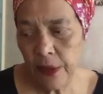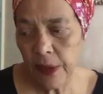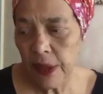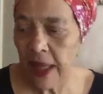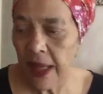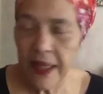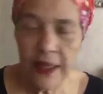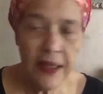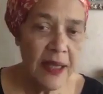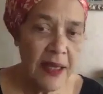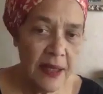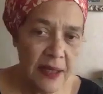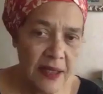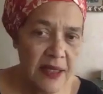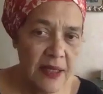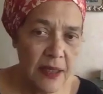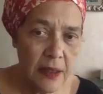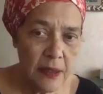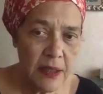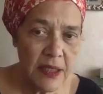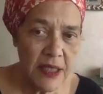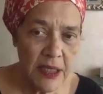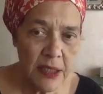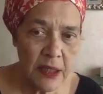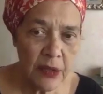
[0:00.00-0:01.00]
then
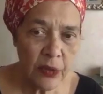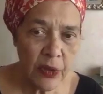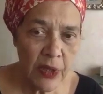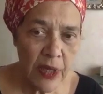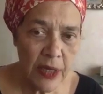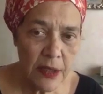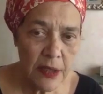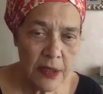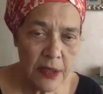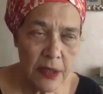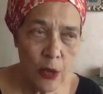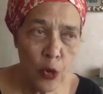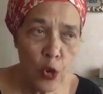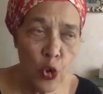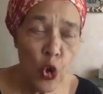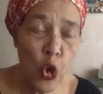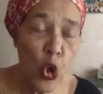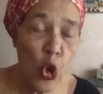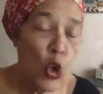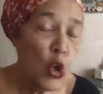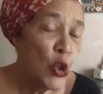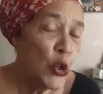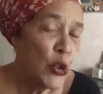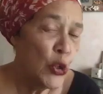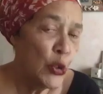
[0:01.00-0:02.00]
started a
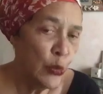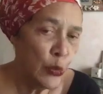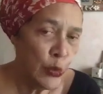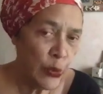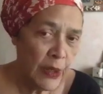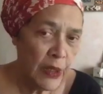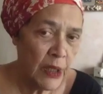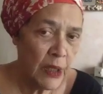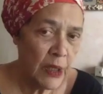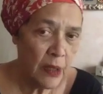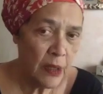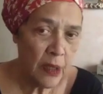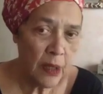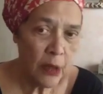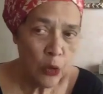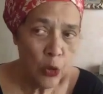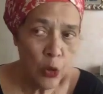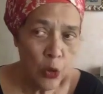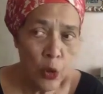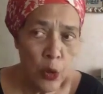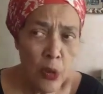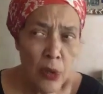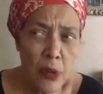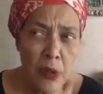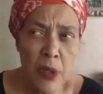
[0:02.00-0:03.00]
long career,
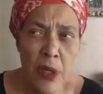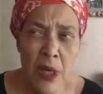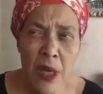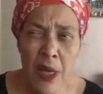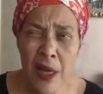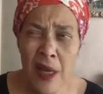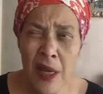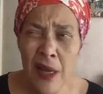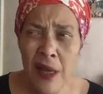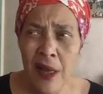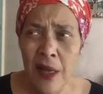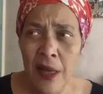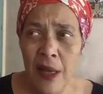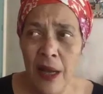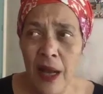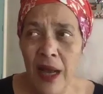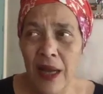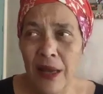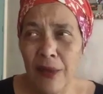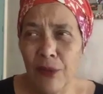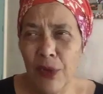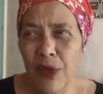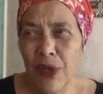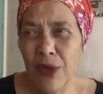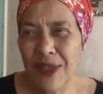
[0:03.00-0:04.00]

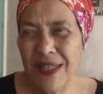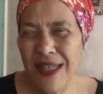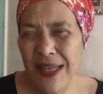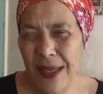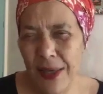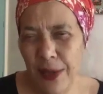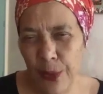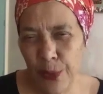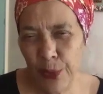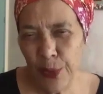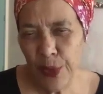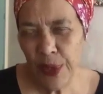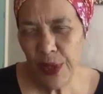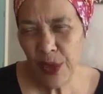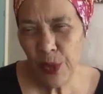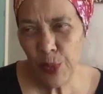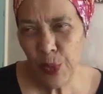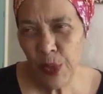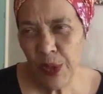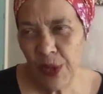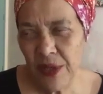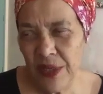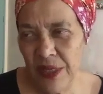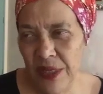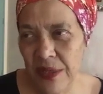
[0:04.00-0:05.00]
I will not say career
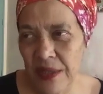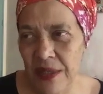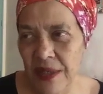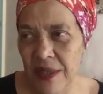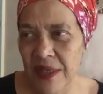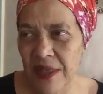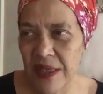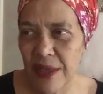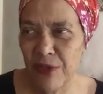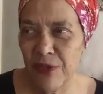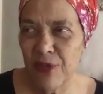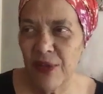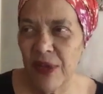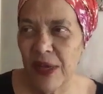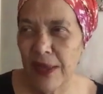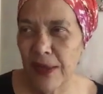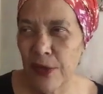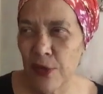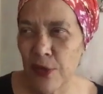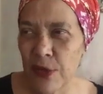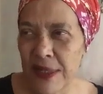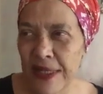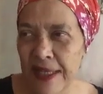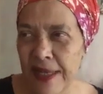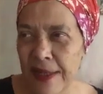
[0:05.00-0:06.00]
because it's give like
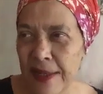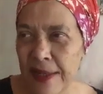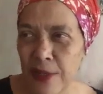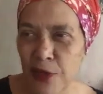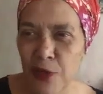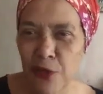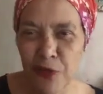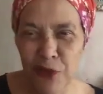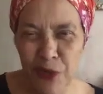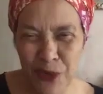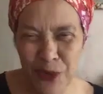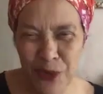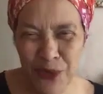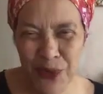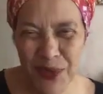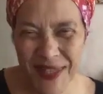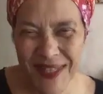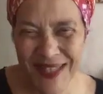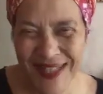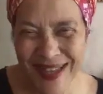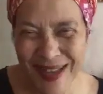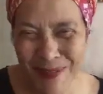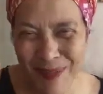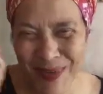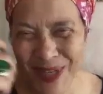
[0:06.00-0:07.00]
a sense of,
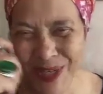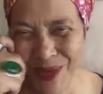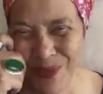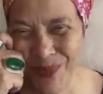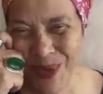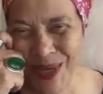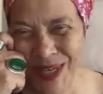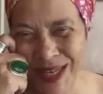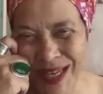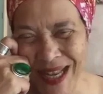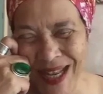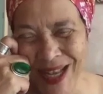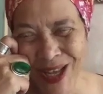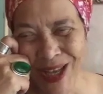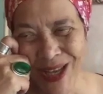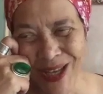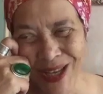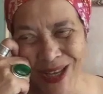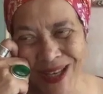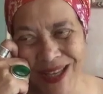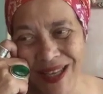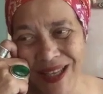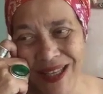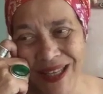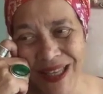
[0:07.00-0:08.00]
establishment.
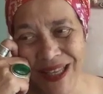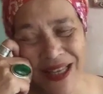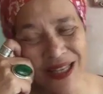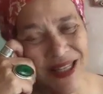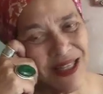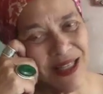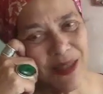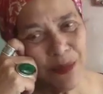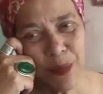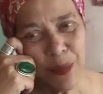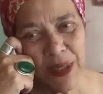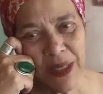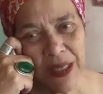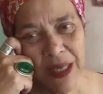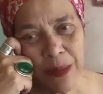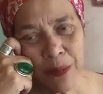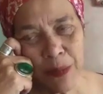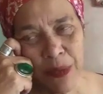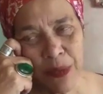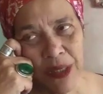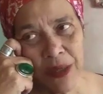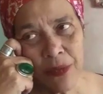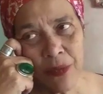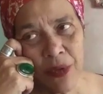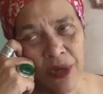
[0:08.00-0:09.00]
Yes,
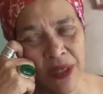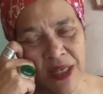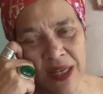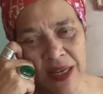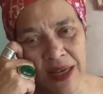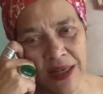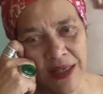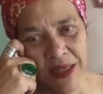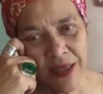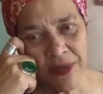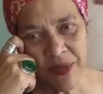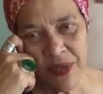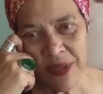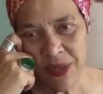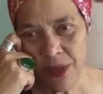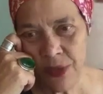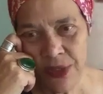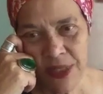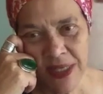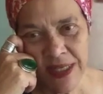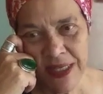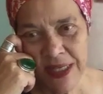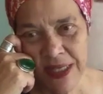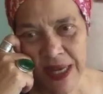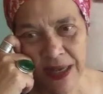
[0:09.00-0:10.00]
he was an activist all
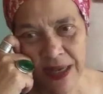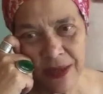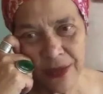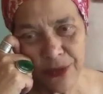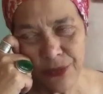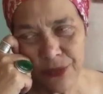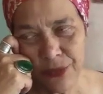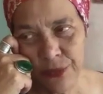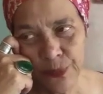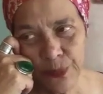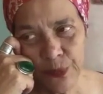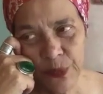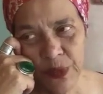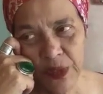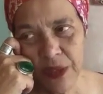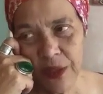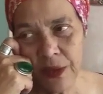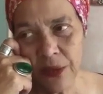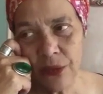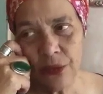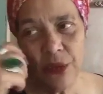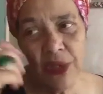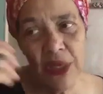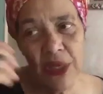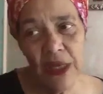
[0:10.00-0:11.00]
his life.
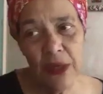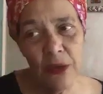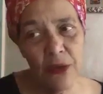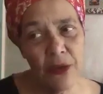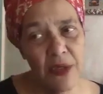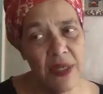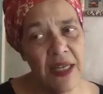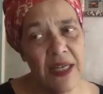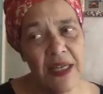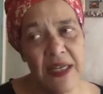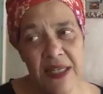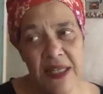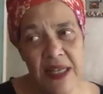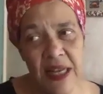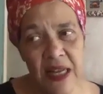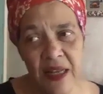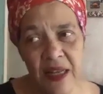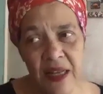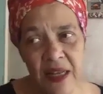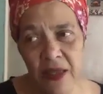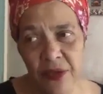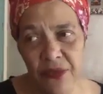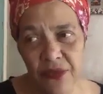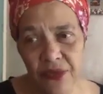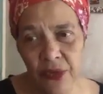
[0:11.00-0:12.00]
Really all his
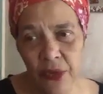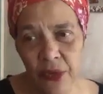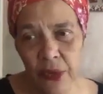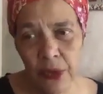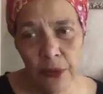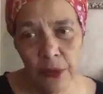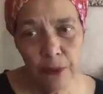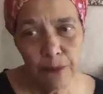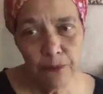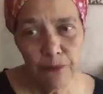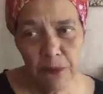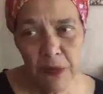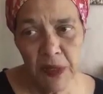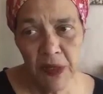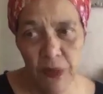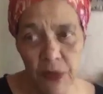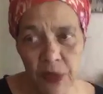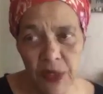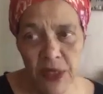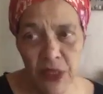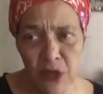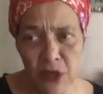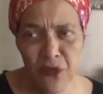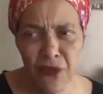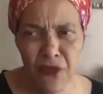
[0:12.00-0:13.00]
life. He
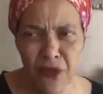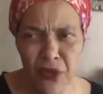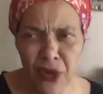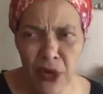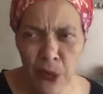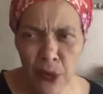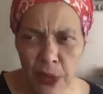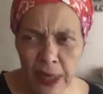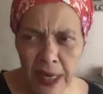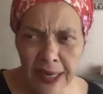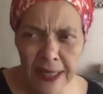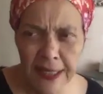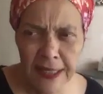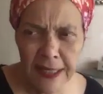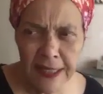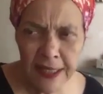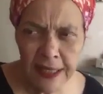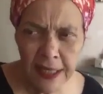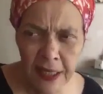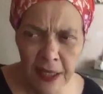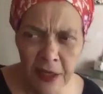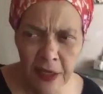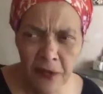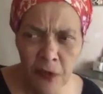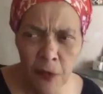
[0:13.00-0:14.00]
was a very
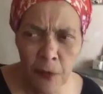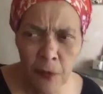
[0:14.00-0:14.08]
active.